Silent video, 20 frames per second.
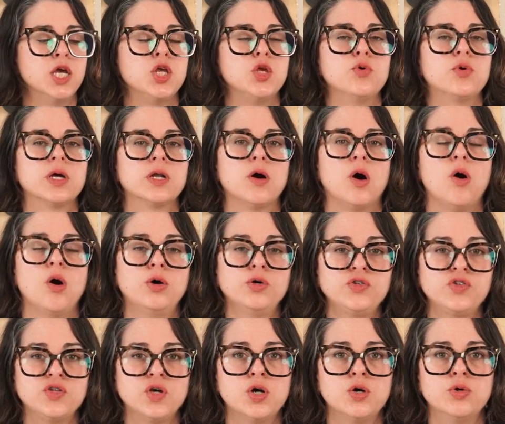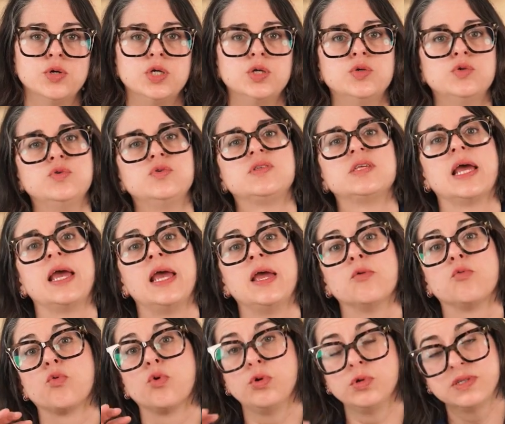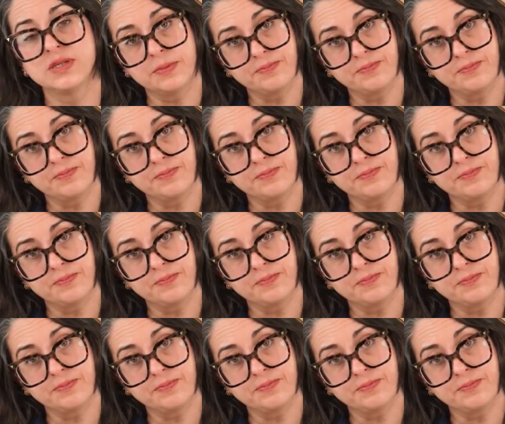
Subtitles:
you can also use a rolled